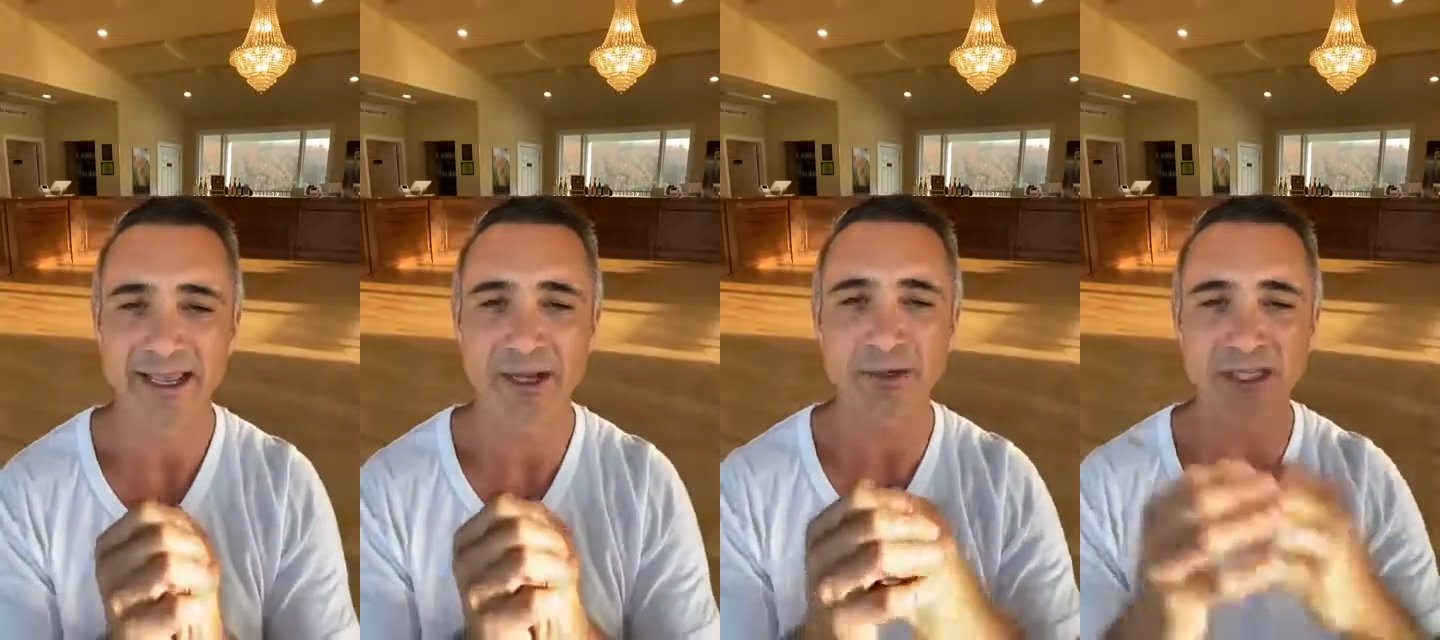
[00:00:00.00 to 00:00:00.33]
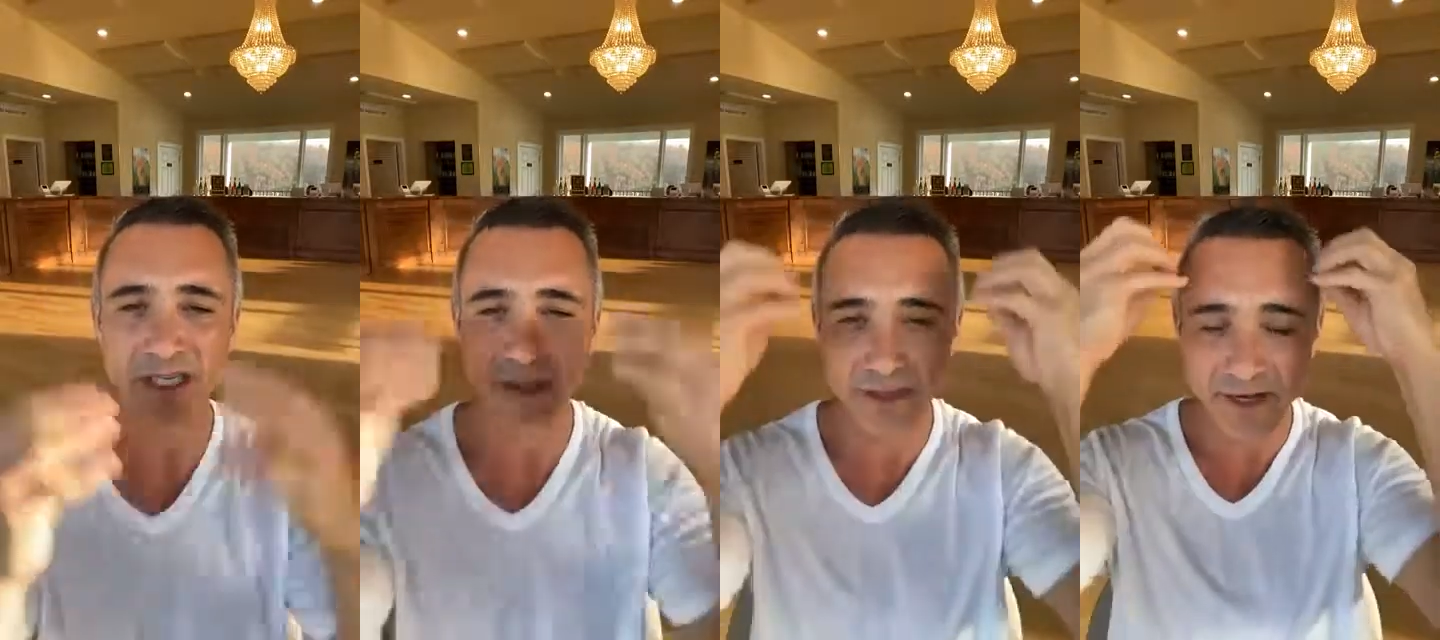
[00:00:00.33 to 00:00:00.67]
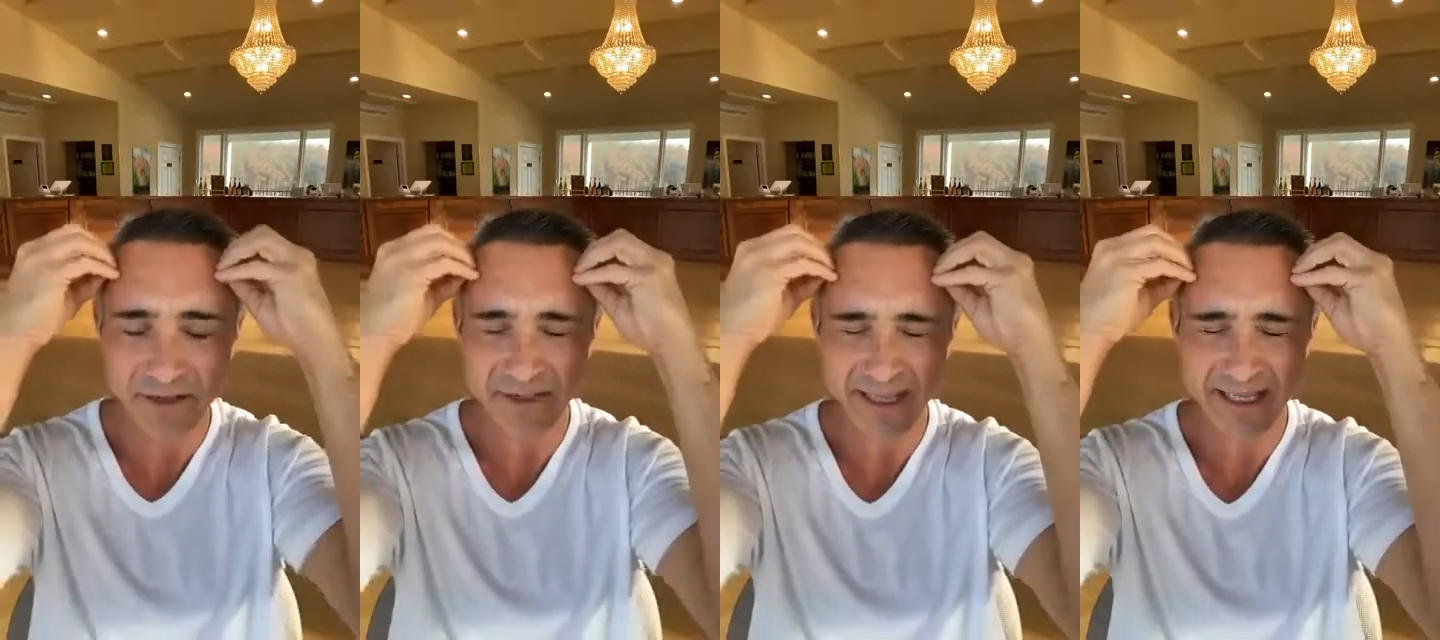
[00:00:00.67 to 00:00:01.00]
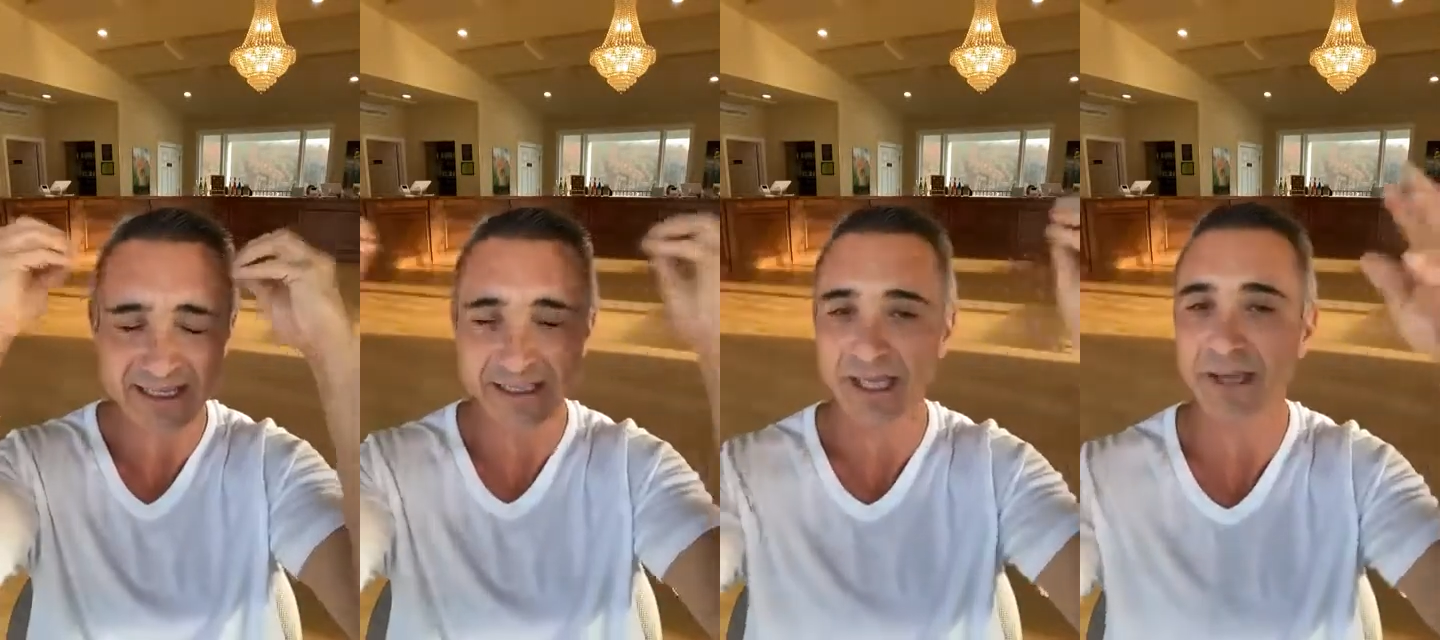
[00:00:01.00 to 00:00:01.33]
It was this little thing
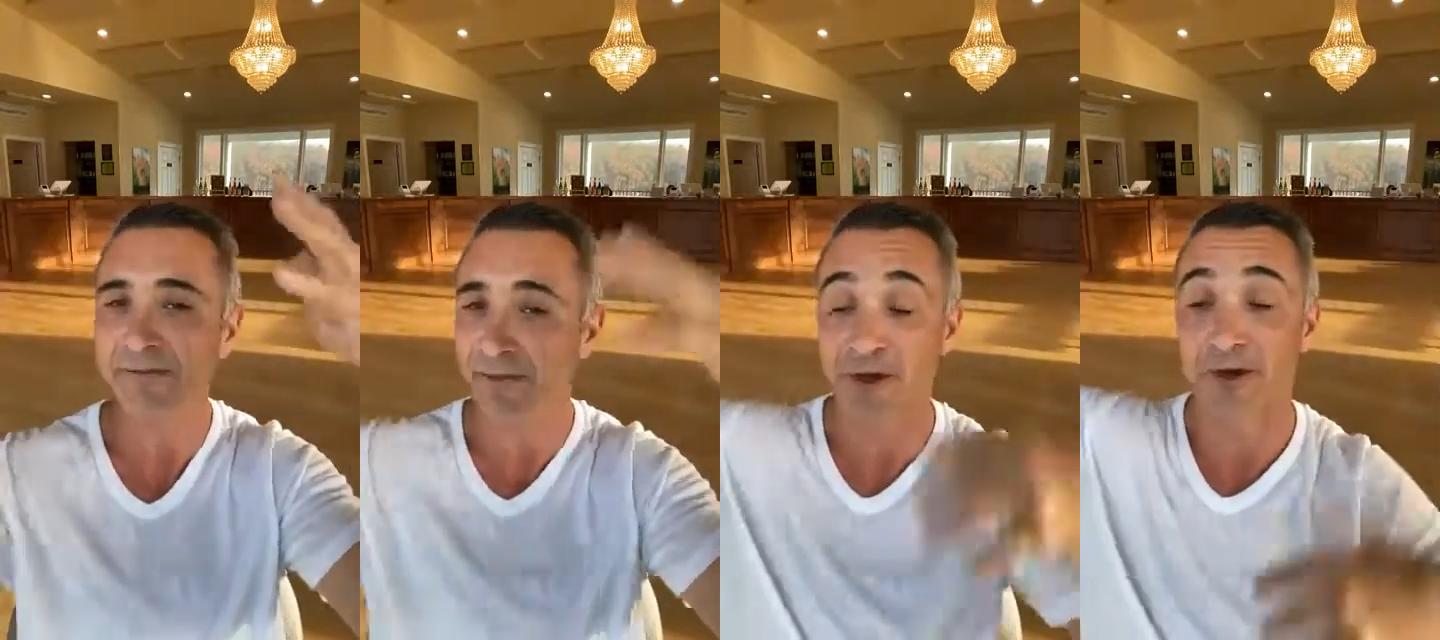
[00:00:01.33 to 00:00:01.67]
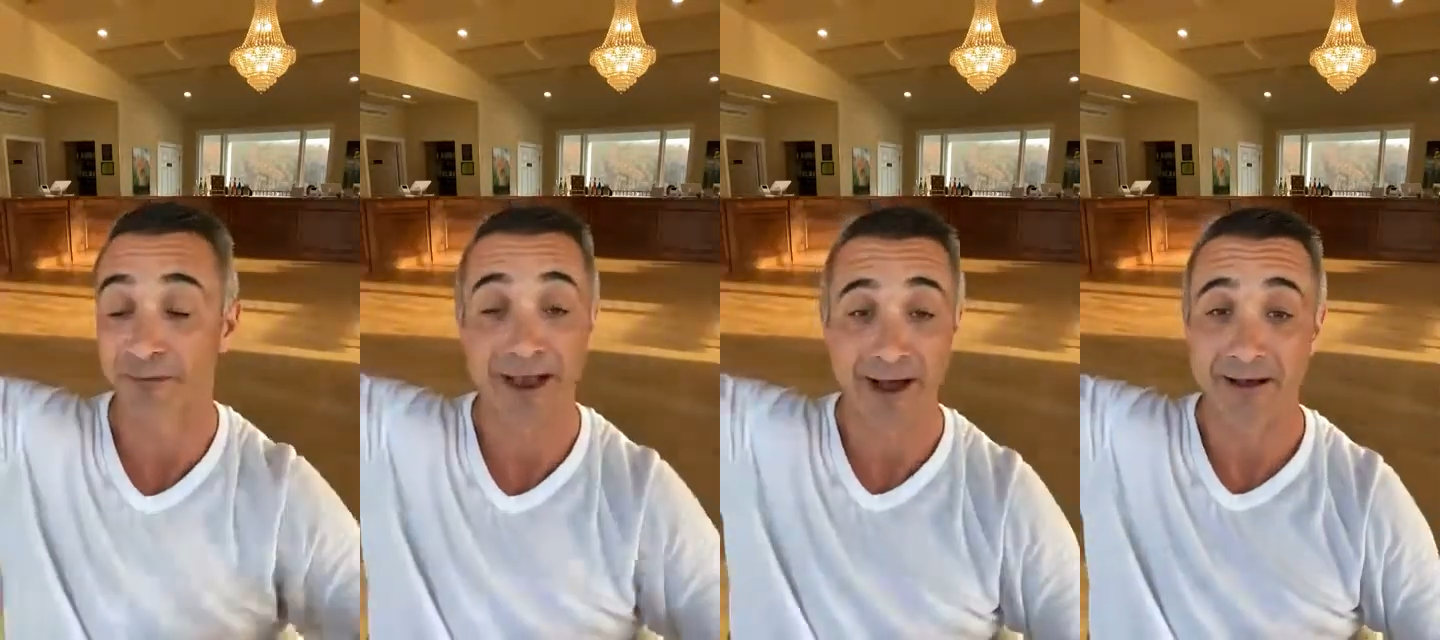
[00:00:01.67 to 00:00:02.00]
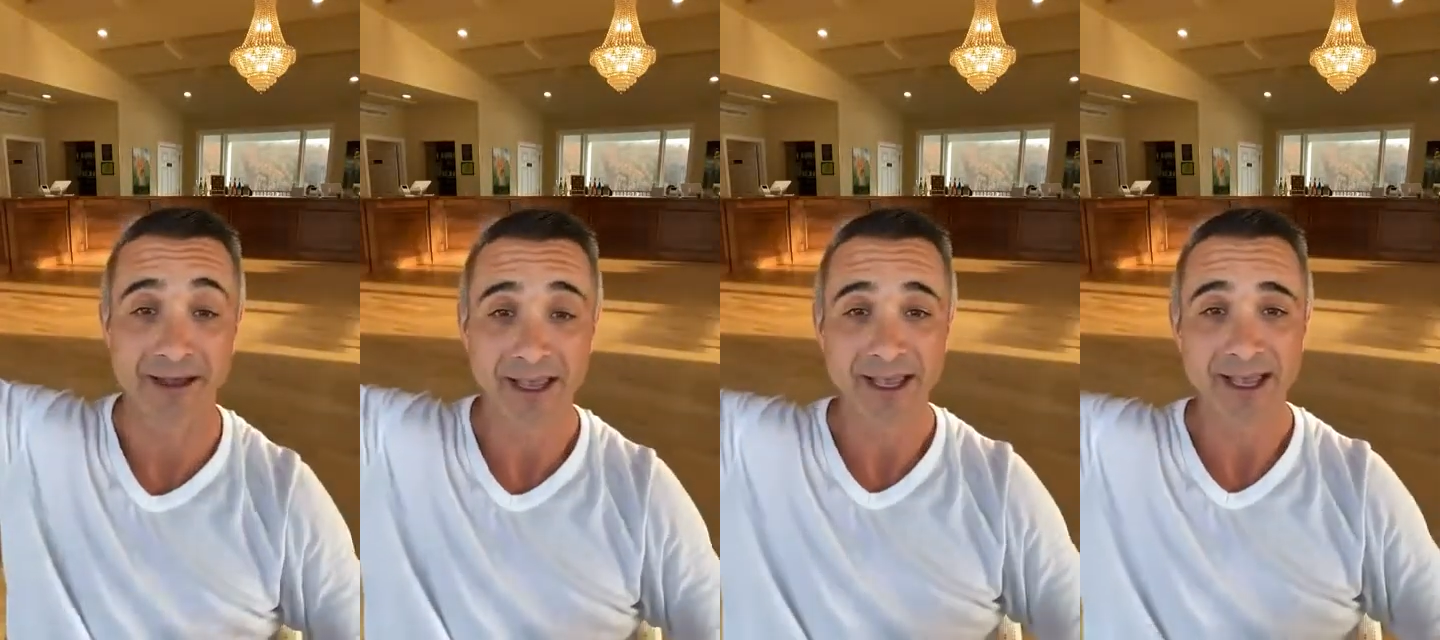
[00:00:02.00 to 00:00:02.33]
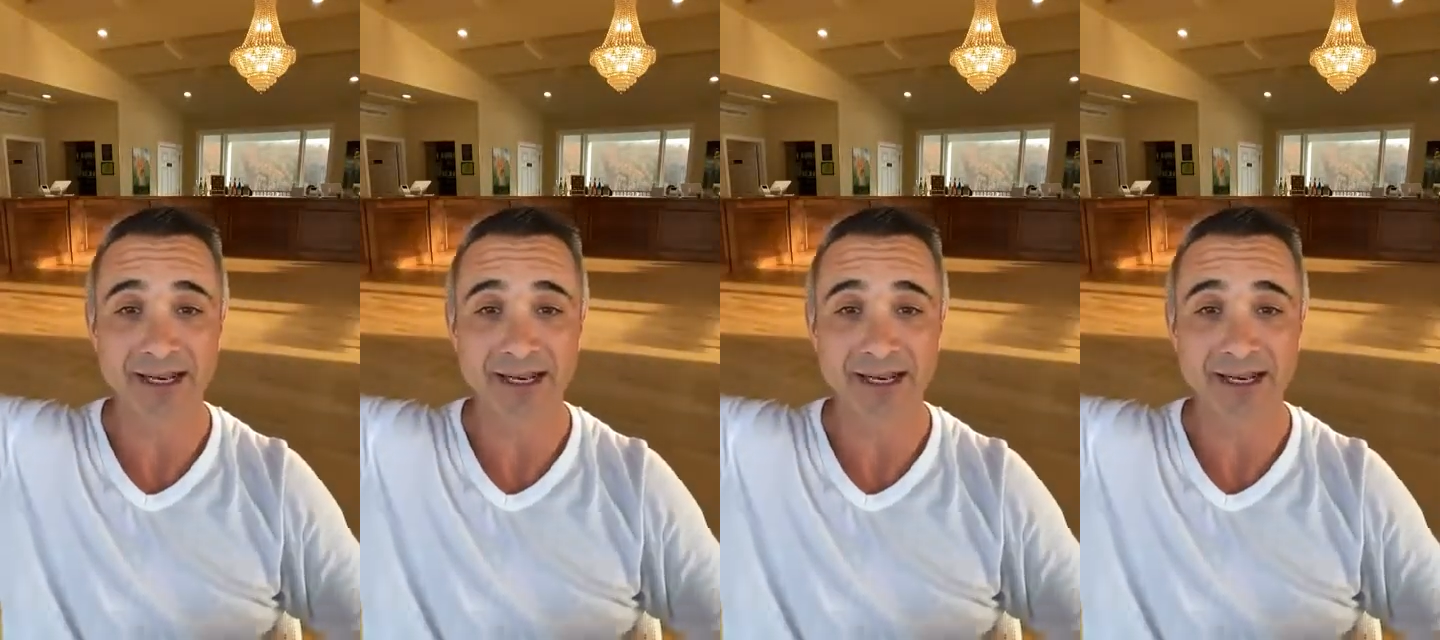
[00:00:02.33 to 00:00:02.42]
that Tiff thought about,